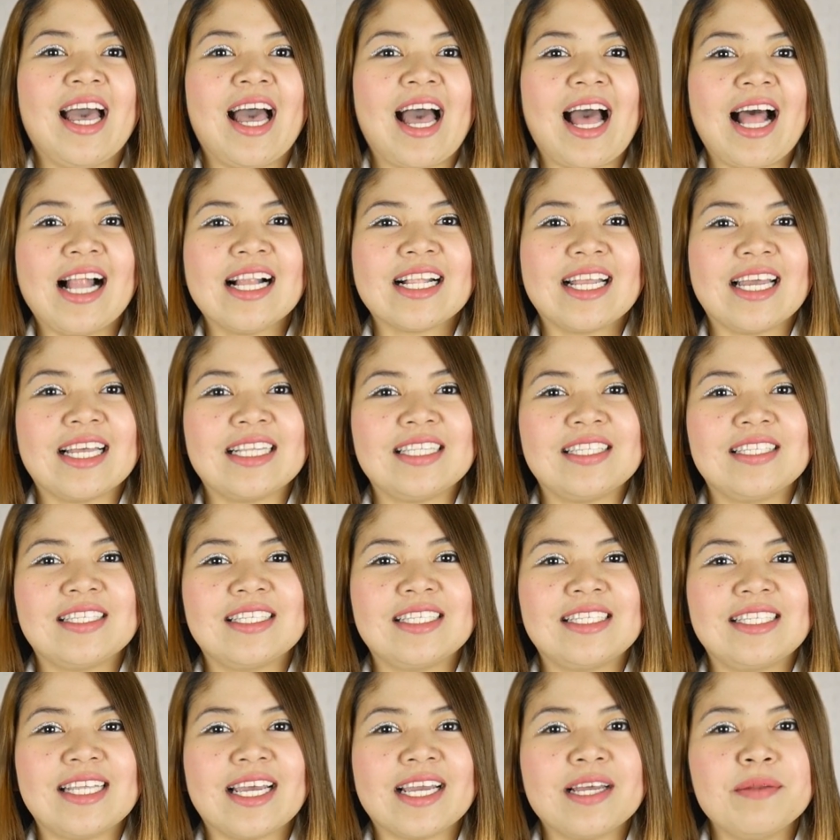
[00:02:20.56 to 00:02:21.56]
I'll get to
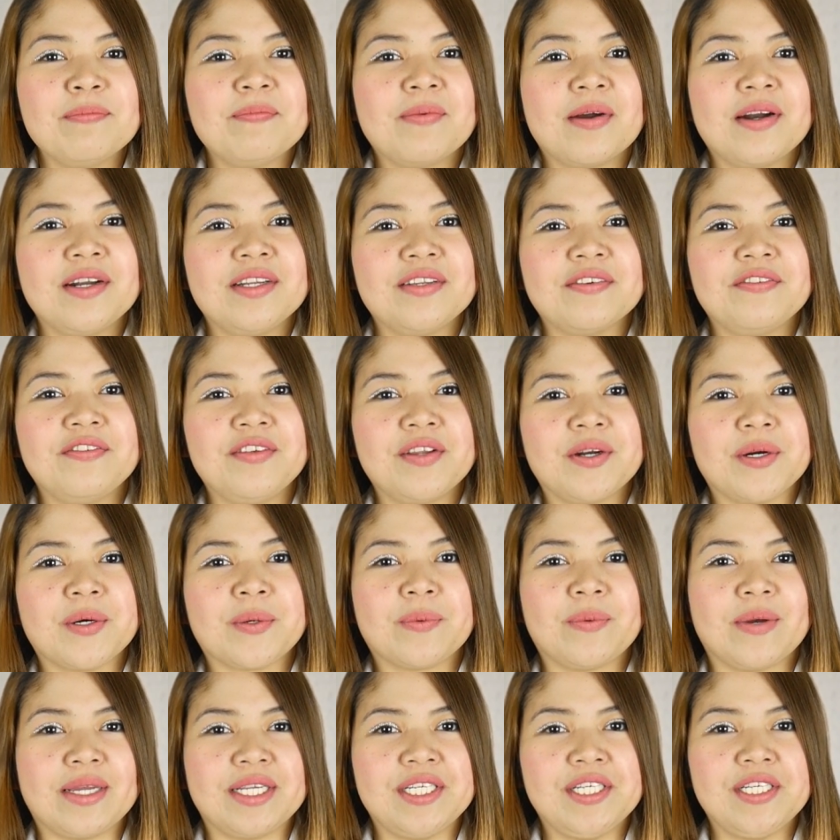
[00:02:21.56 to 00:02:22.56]
the second part of your
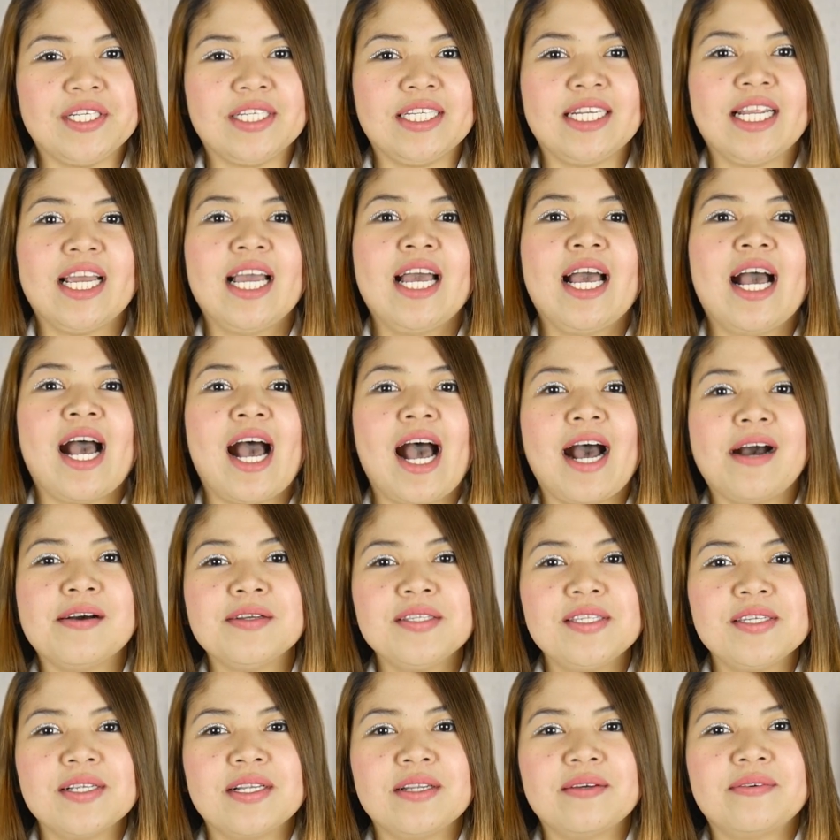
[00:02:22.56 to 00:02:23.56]
question, how
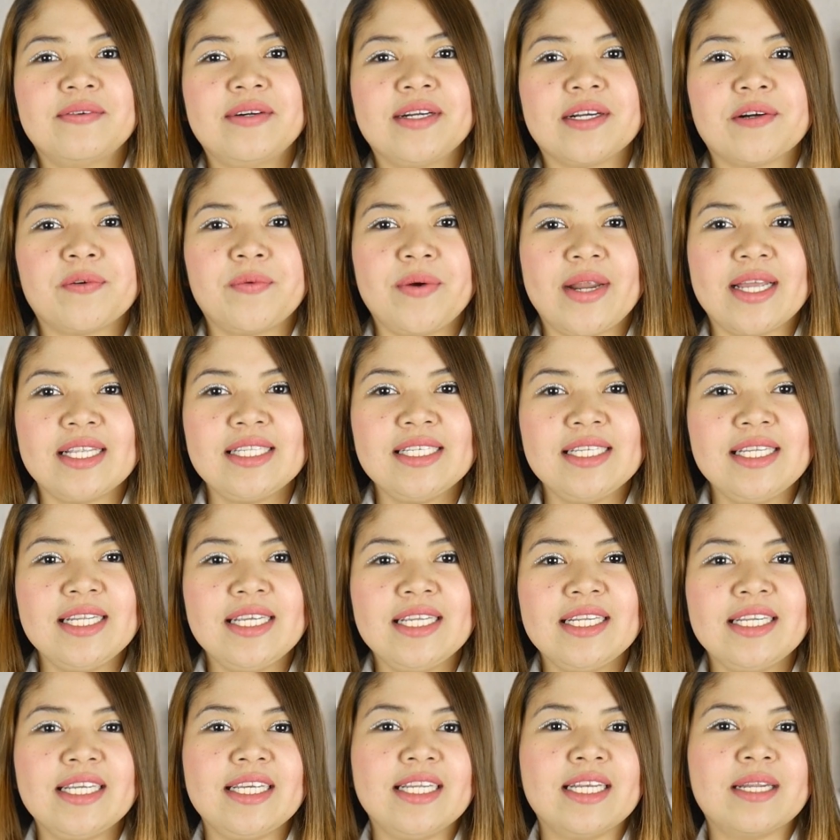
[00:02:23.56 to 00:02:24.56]
to lower
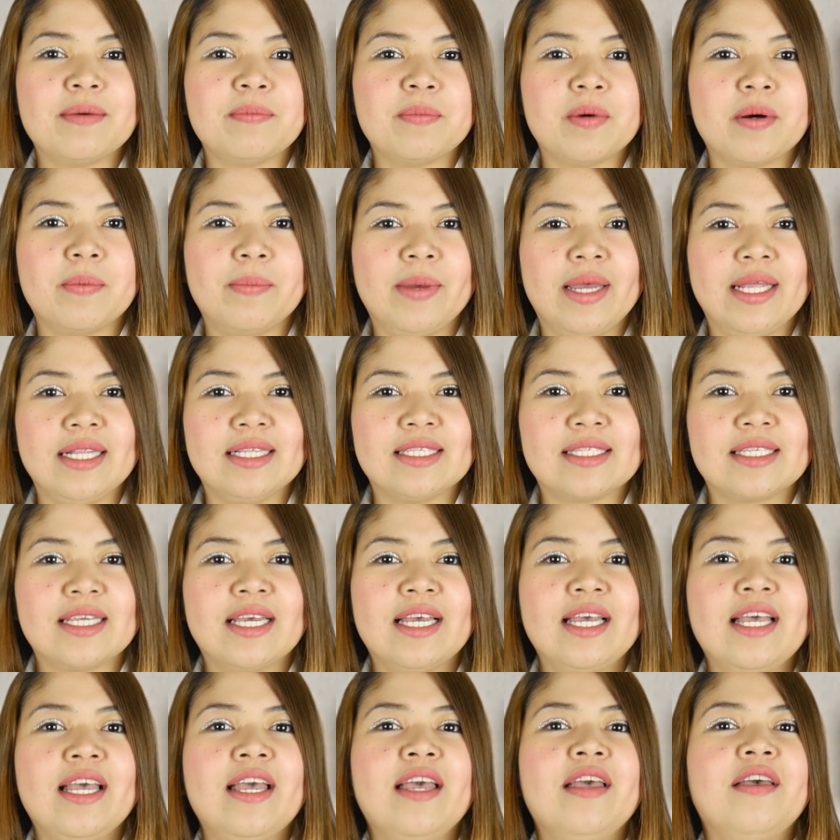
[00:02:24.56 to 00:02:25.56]
creatinine, in a moment.
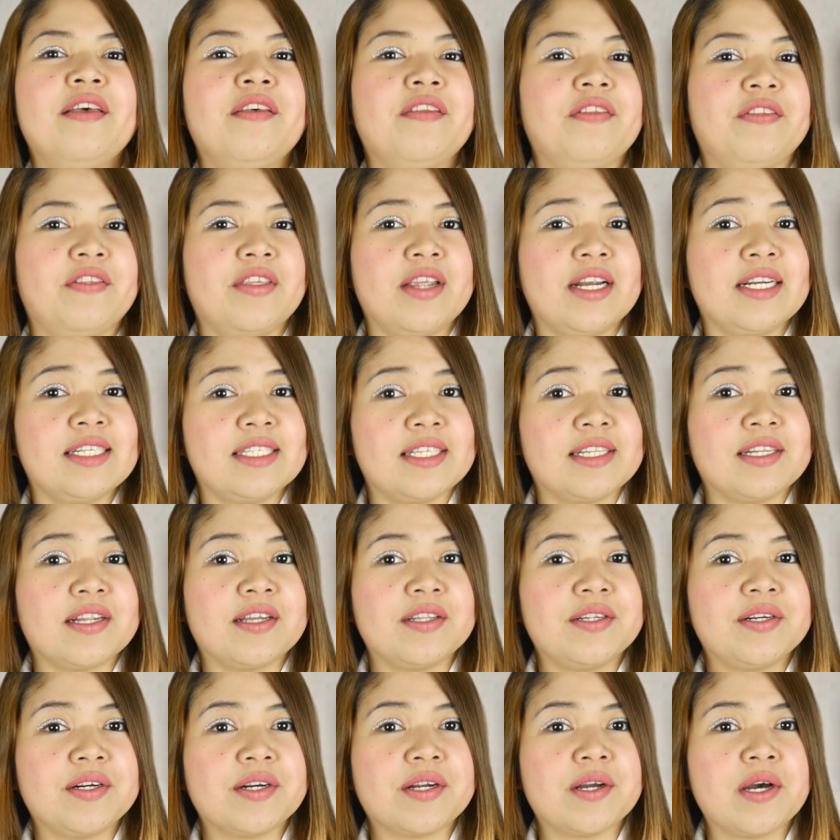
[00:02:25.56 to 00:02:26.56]
There's
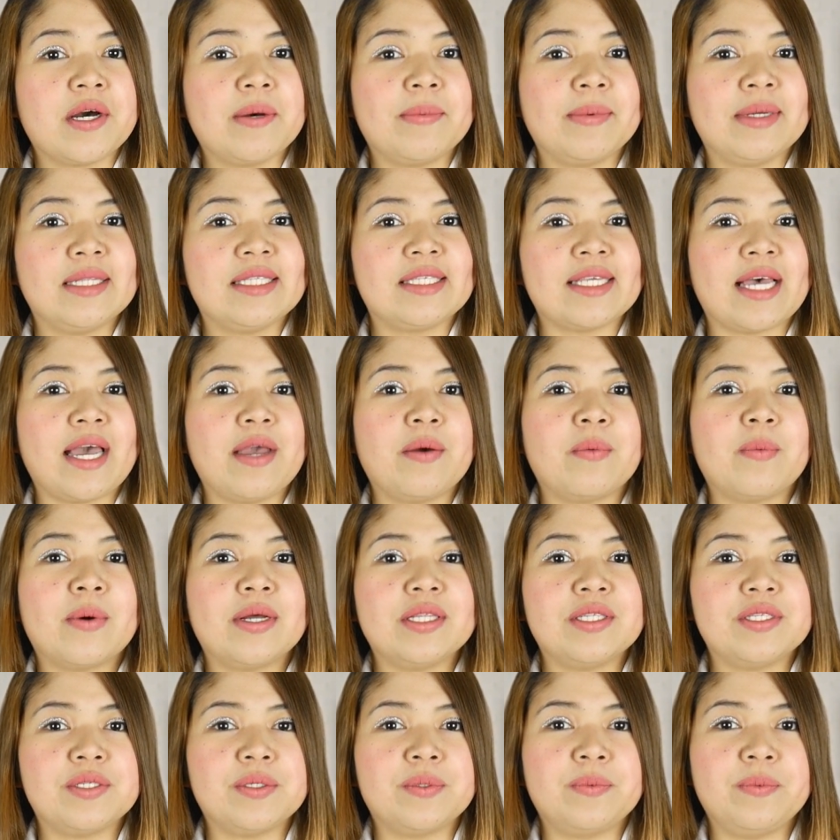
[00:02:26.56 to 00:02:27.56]
another comment I
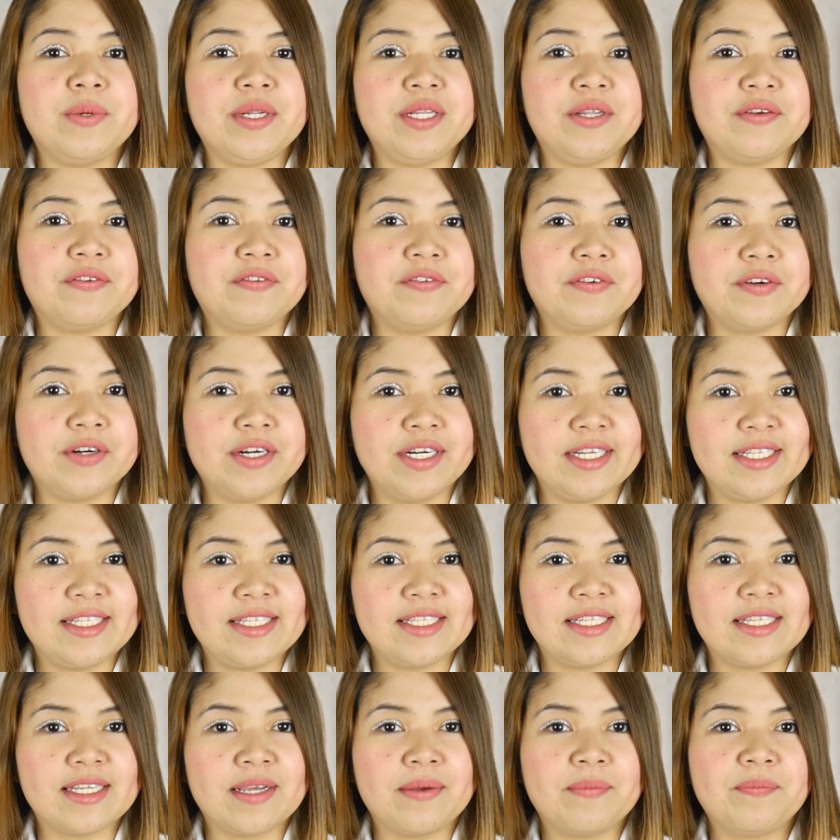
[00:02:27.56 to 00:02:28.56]
want to read you
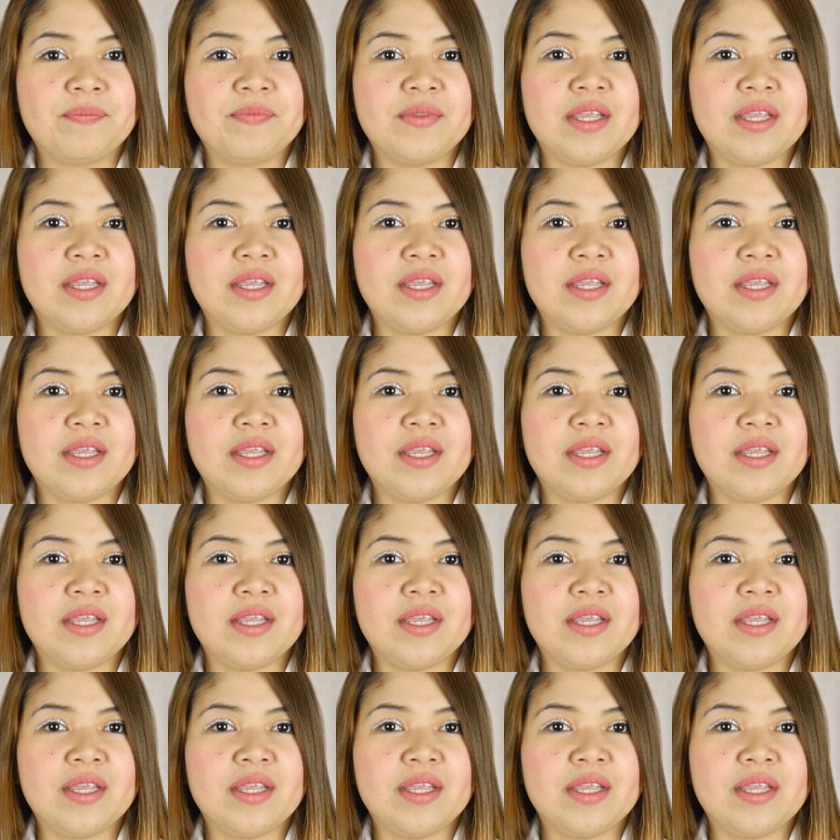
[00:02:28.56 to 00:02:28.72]
first.